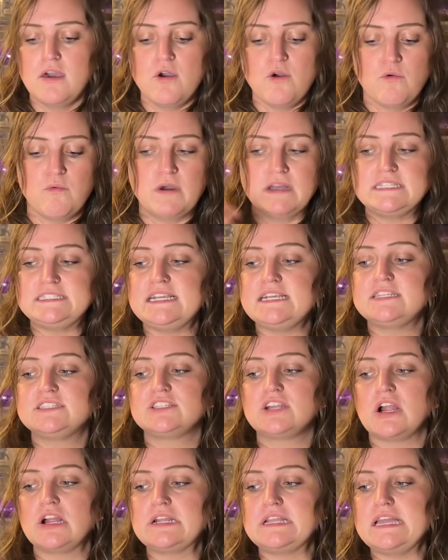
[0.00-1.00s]
Once they
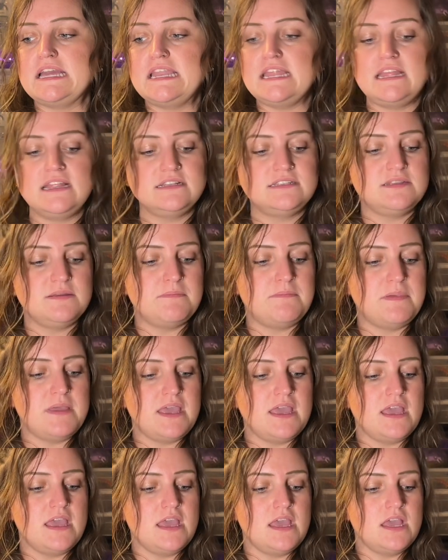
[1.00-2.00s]
start getting to
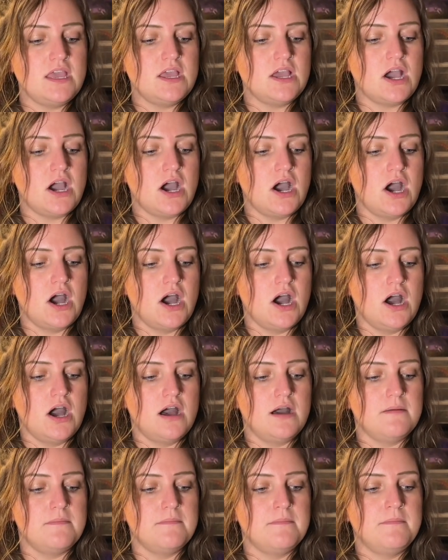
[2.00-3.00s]
be
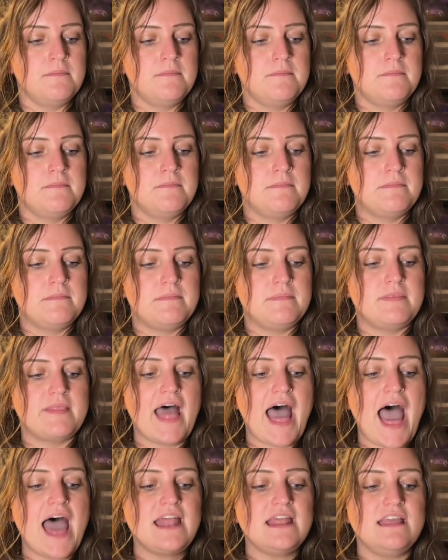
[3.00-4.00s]

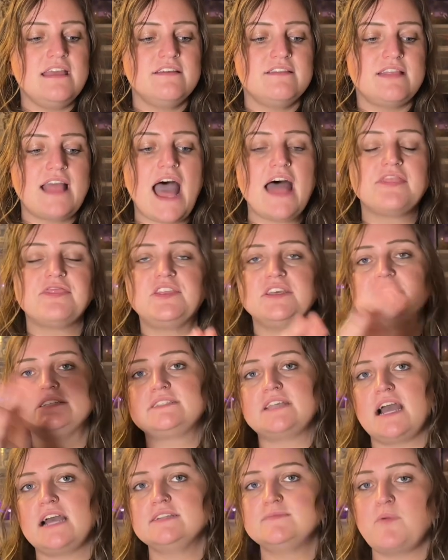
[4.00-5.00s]
not this
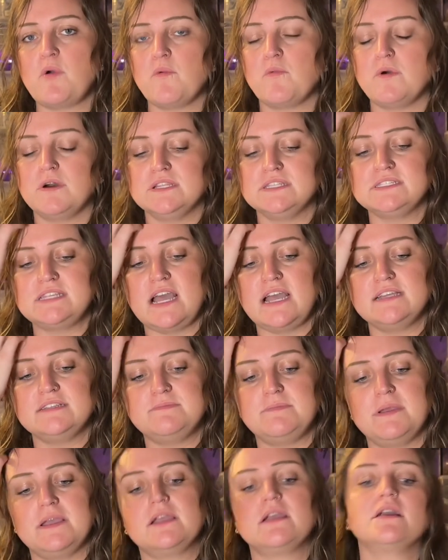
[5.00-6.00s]
size, but one size
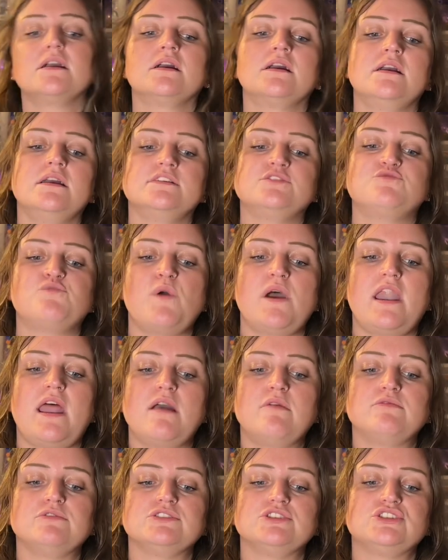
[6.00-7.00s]
bigger is when I
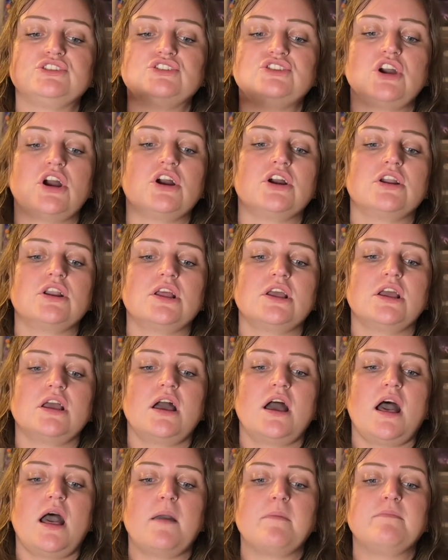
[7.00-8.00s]
will start
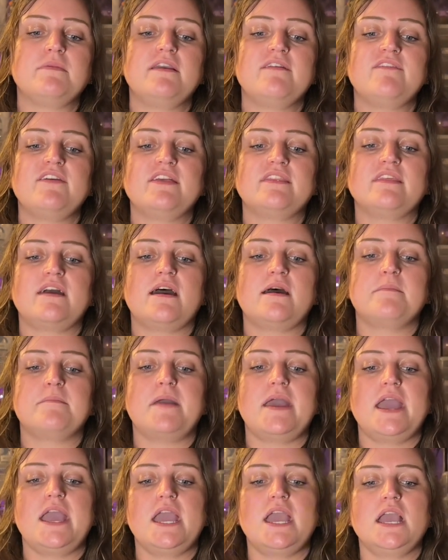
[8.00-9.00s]
giving them
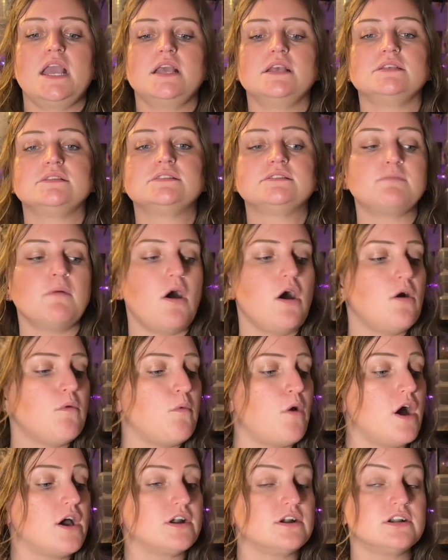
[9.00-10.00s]
a small
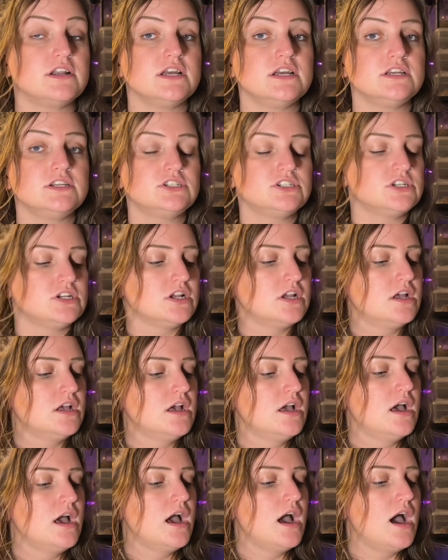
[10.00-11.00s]
water dish.
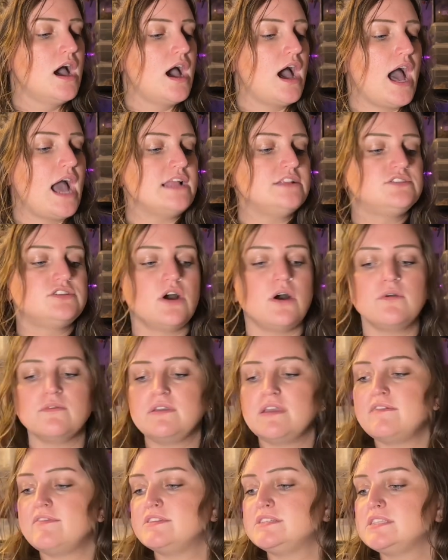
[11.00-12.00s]
I don't
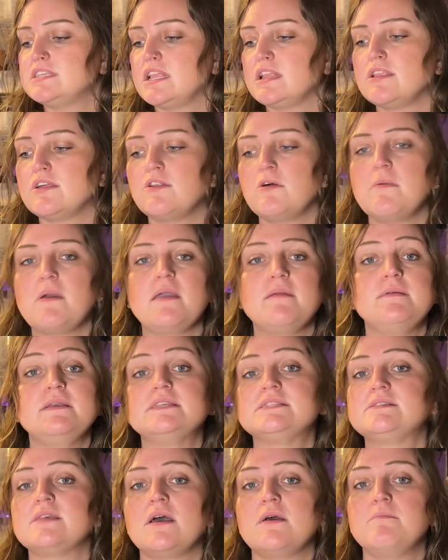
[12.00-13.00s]
give it to the little
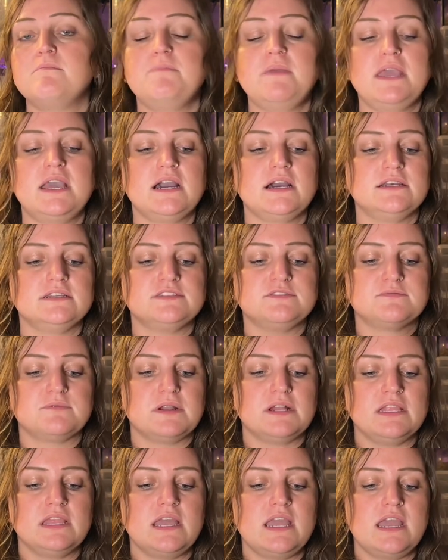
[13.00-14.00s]
babies because
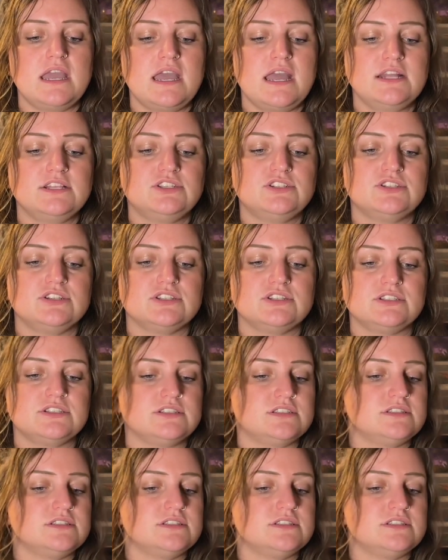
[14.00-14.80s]
really it's just,